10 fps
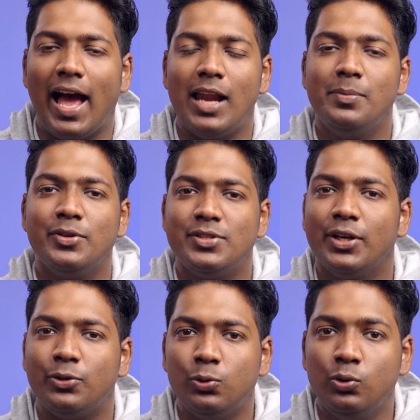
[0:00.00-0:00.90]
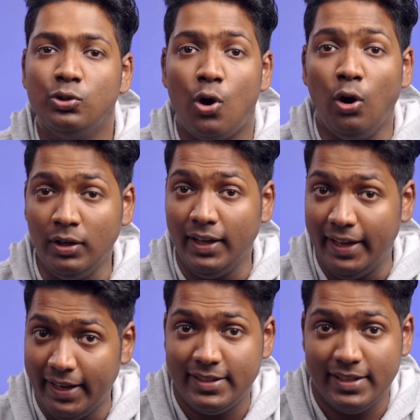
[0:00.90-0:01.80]
I'll be using a tool called
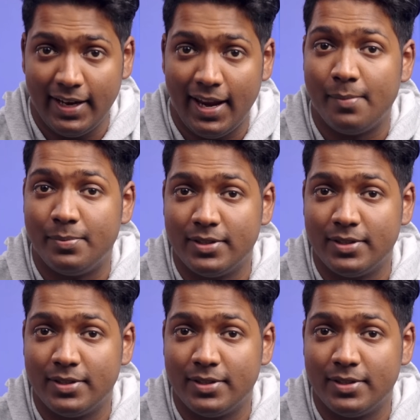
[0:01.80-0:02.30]
HeyGen Labs.